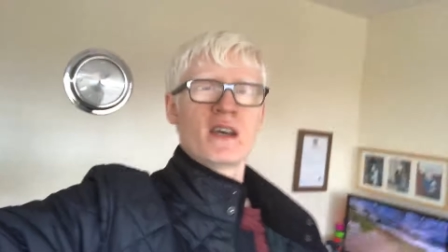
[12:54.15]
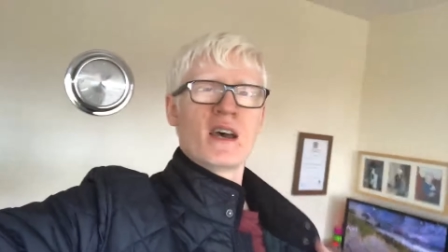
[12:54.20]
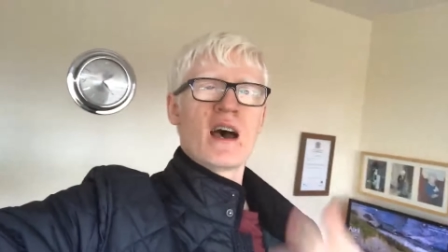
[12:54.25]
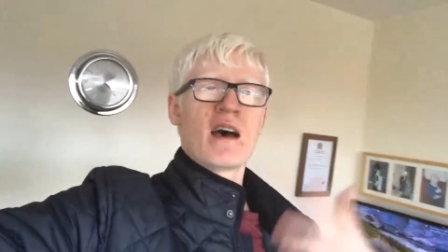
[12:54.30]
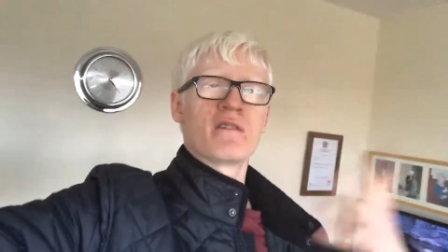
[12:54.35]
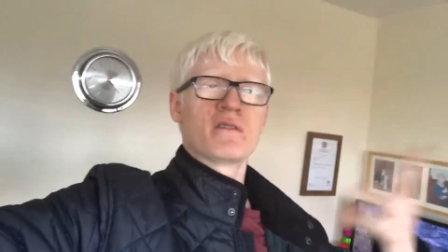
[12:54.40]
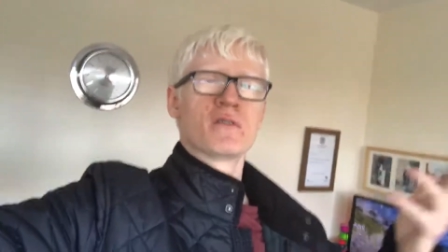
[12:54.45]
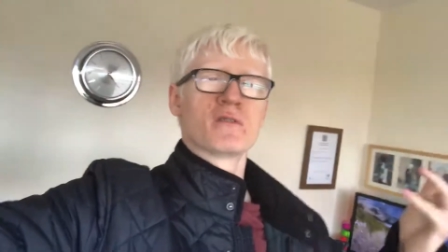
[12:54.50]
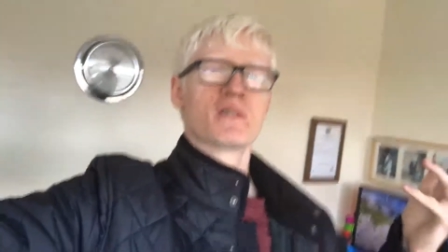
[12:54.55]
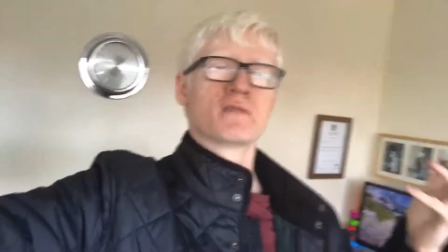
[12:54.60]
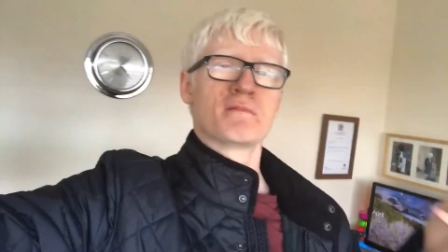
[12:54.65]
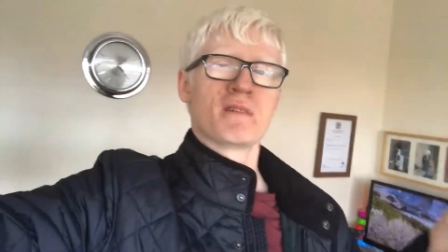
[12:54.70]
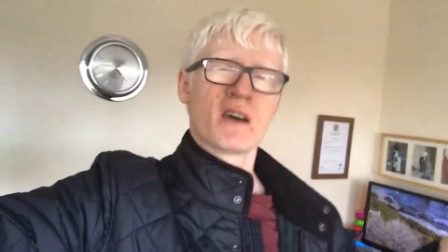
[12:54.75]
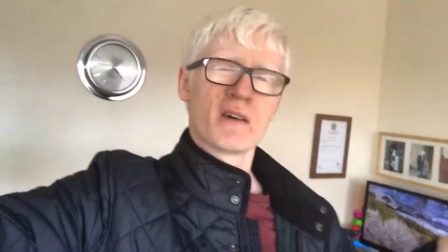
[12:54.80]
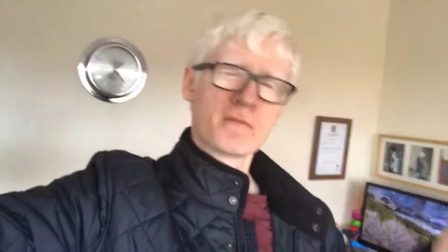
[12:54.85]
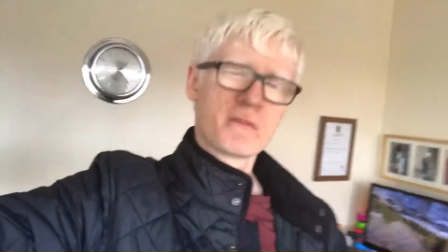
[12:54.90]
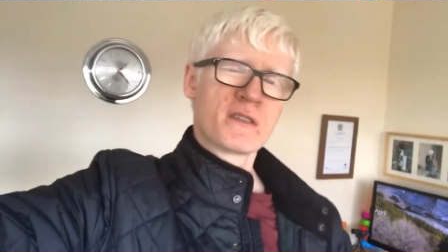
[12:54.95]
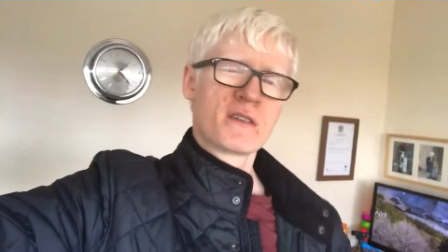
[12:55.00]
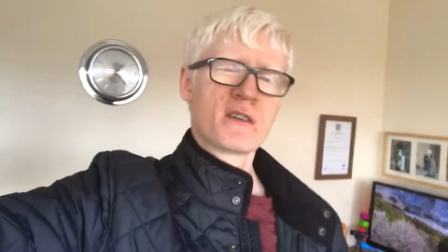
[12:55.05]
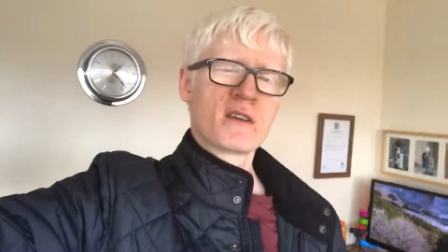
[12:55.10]
Afterwards, met
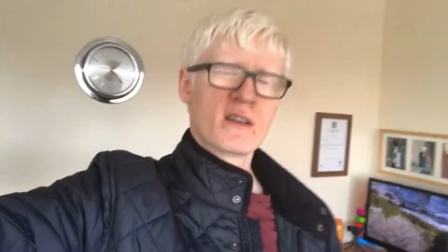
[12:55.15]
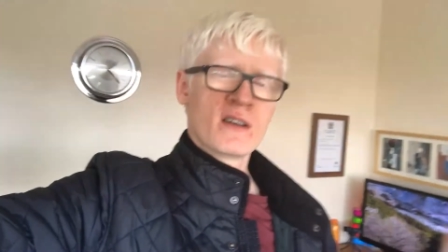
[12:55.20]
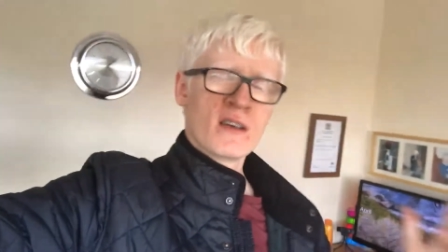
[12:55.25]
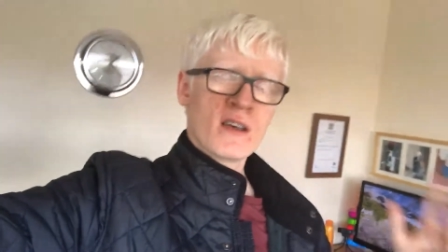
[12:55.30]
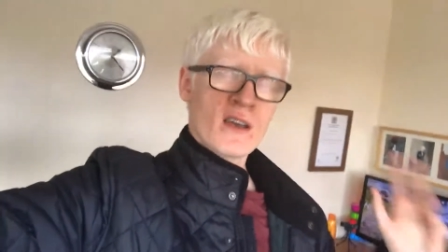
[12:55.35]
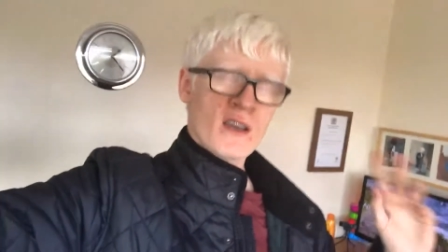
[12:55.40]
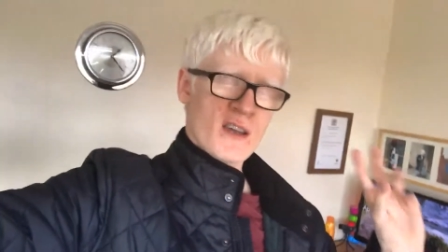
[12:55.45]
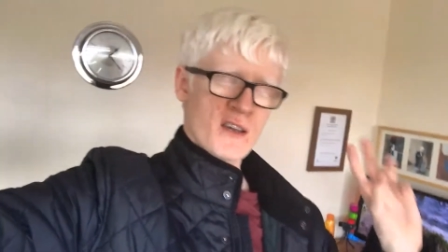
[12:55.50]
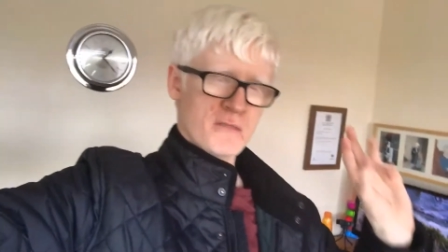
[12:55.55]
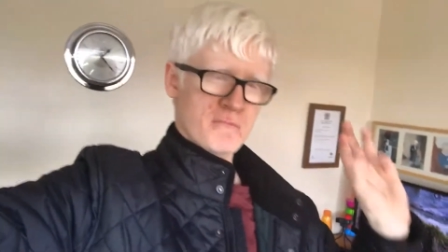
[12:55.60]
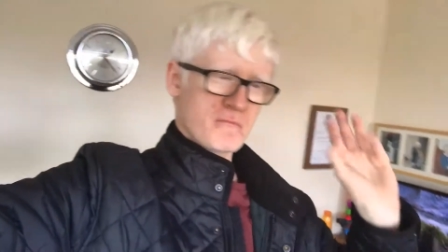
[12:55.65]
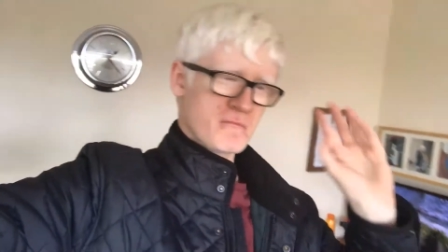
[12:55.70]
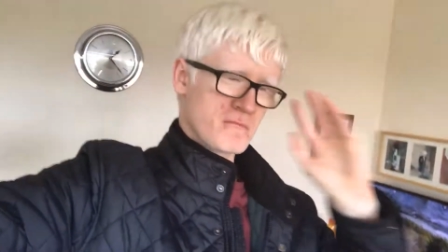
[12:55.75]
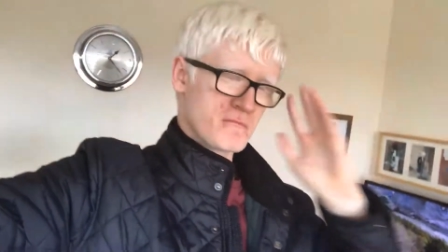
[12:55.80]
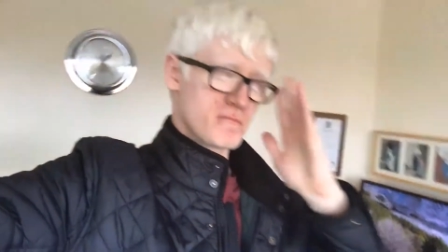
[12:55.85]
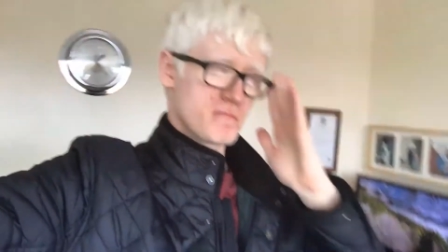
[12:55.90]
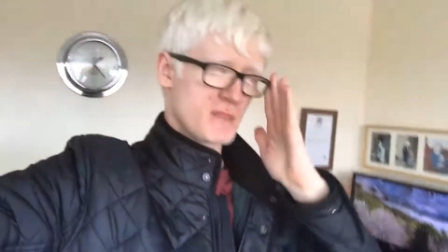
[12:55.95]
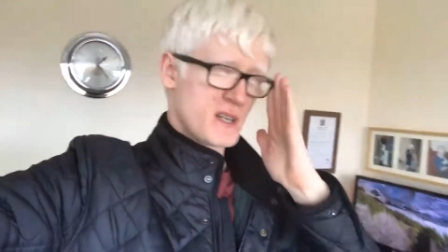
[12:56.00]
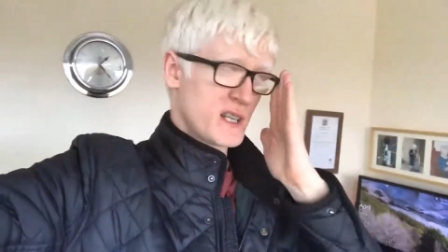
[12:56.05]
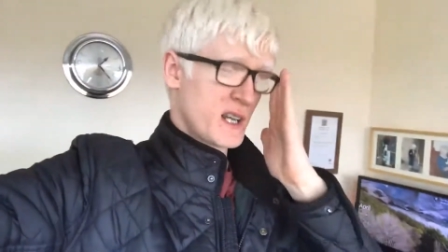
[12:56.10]
up with her, and
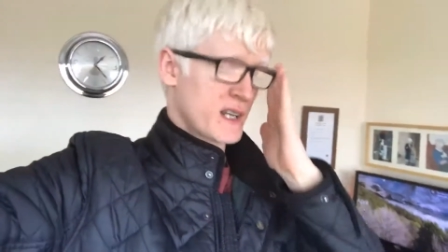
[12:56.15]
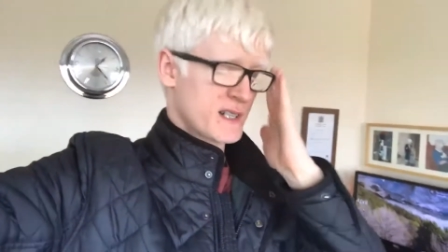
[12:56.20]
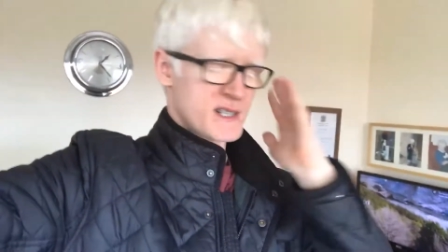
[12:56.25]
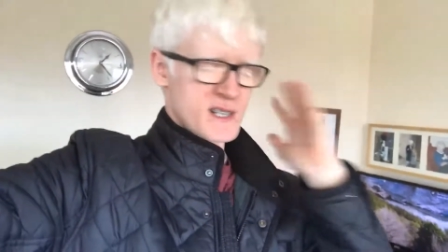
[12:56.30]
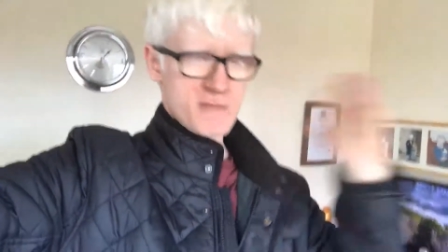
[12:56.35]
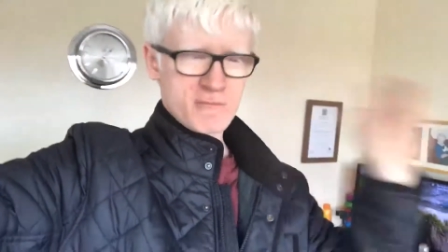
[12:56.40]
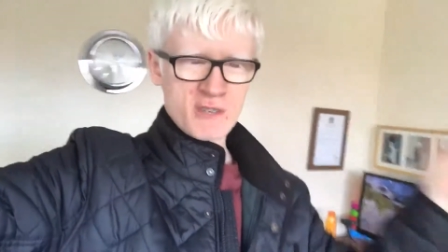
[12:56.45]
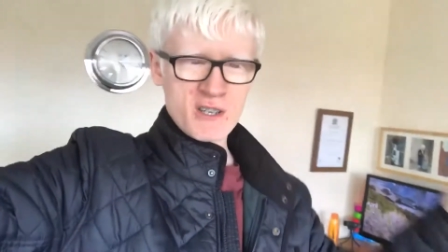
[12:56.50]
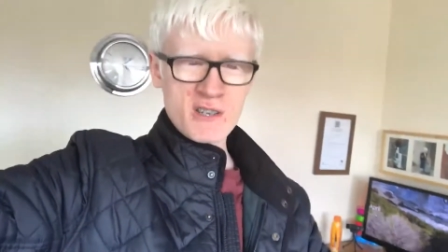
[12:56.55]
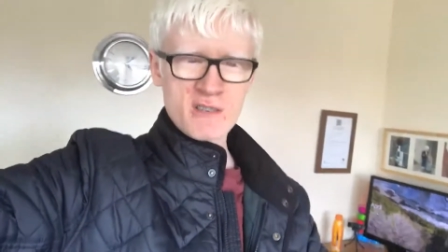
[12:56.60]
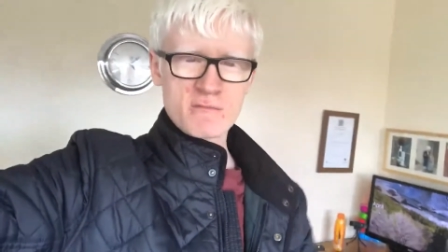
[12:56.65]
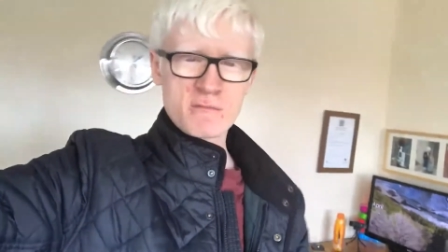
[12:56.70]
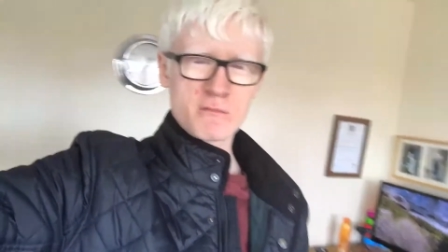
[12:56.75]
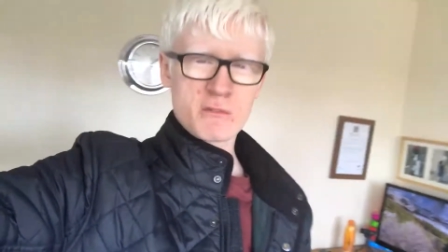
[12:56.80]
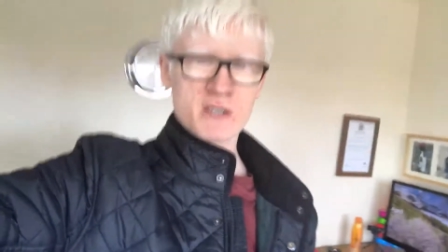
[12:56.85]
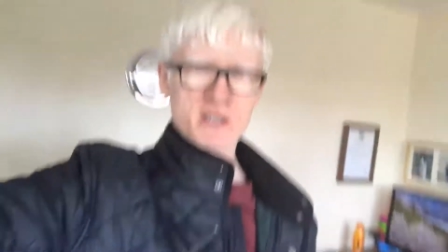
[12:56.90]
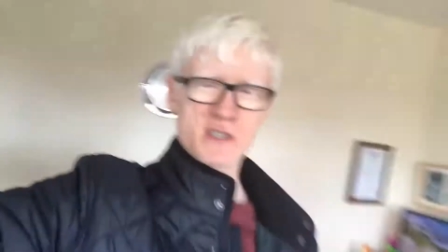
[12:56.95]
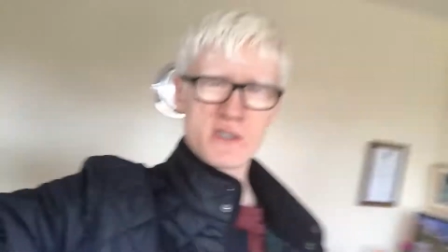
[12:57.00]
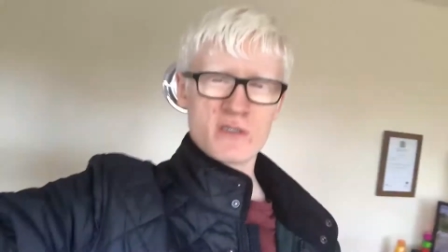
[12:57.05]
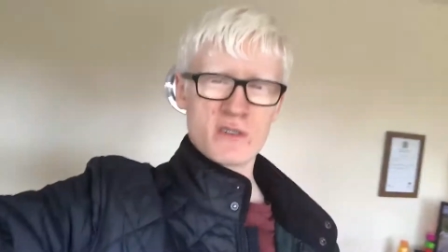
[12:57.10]
my dad came down, and we
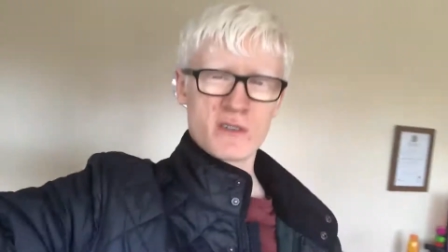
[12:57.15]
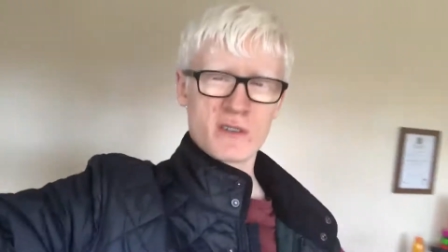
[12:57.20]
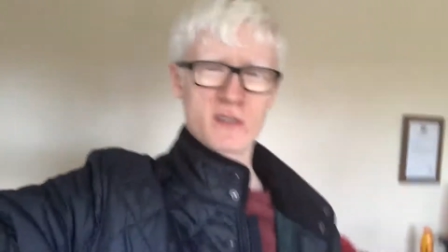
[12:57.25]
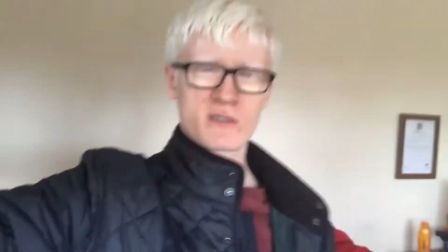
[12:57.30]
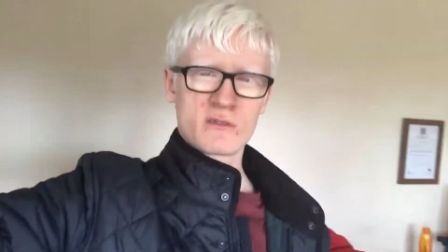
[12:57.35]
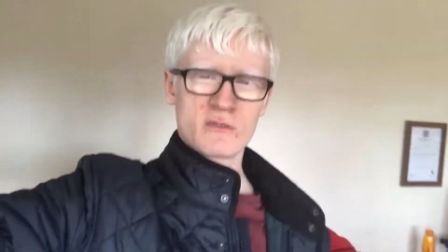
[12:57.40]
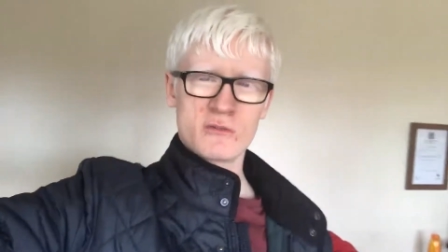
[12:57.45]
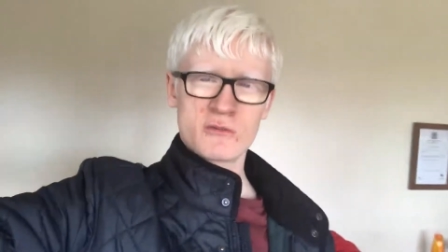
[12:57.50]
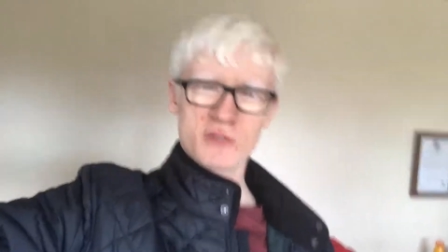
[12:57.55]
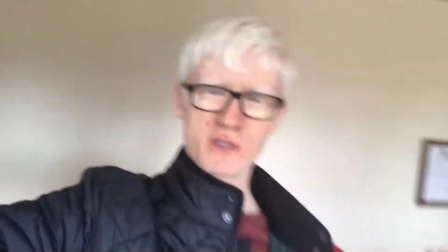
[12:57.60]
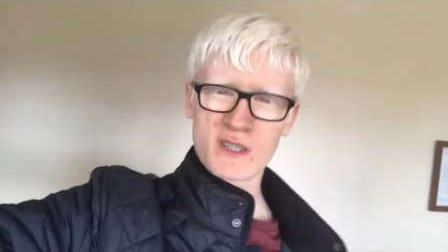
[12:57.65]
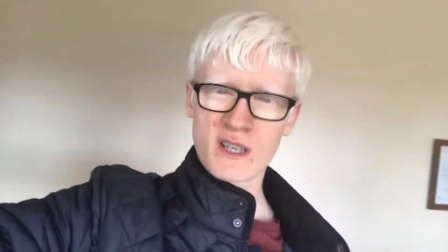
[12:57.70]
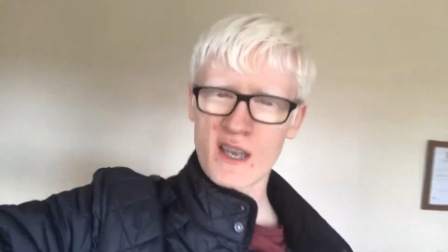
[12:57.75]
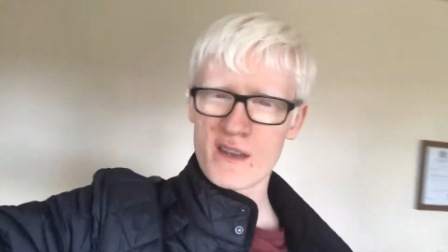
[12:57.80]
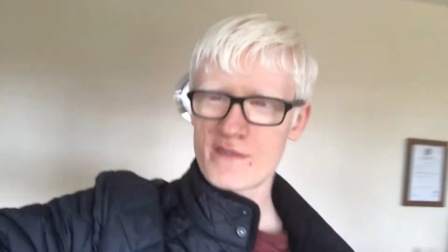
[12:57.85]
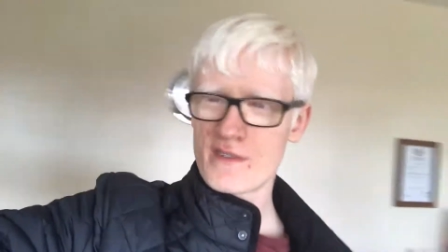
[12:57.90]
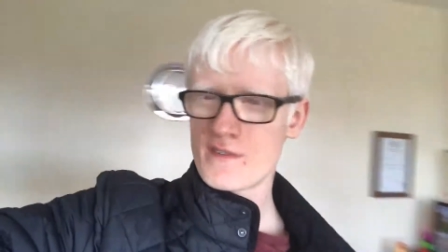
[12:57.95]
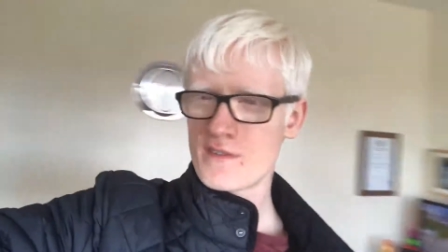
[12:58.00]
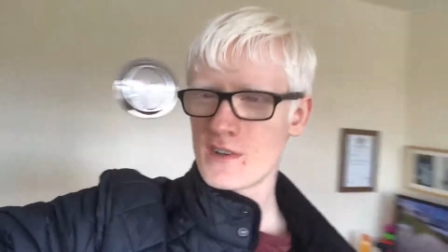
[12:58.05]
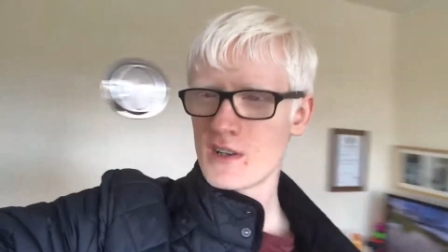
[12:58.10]
went to a local
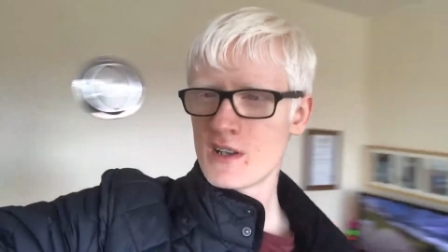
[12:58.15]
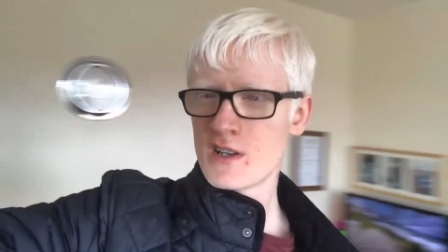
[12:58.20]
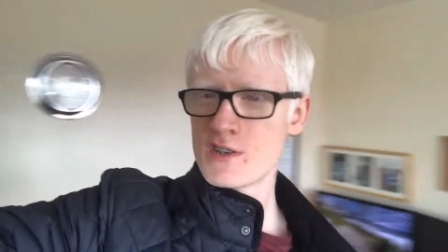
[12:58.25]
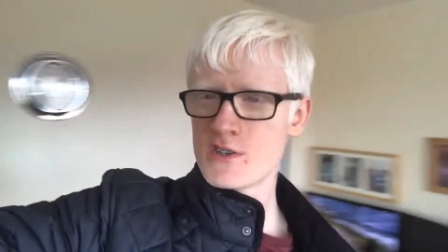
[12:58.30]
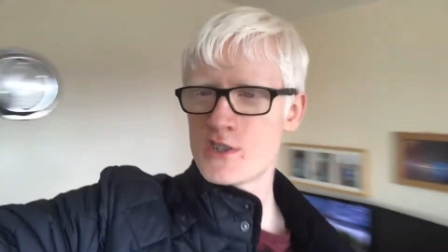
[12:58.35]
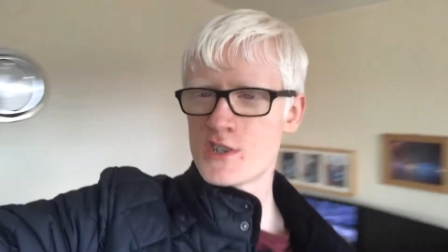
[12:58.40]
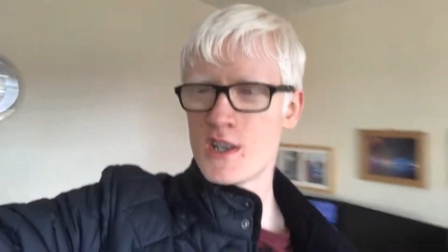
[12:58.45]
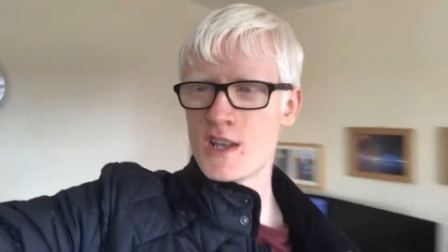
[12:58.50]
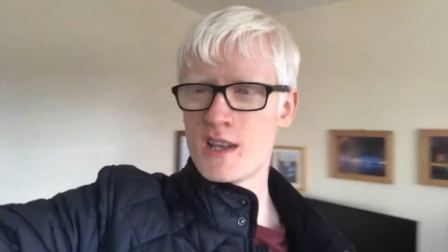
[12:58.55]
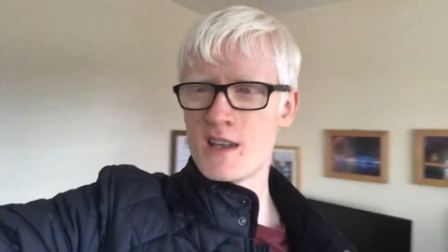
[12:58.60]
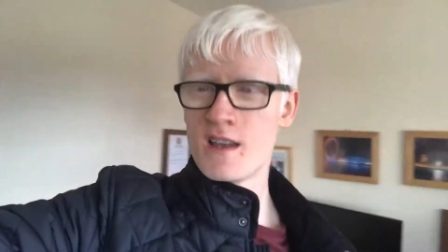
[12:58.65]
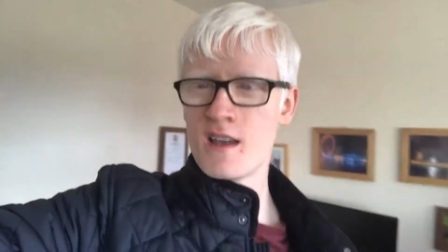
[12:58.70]
cafe for lunch.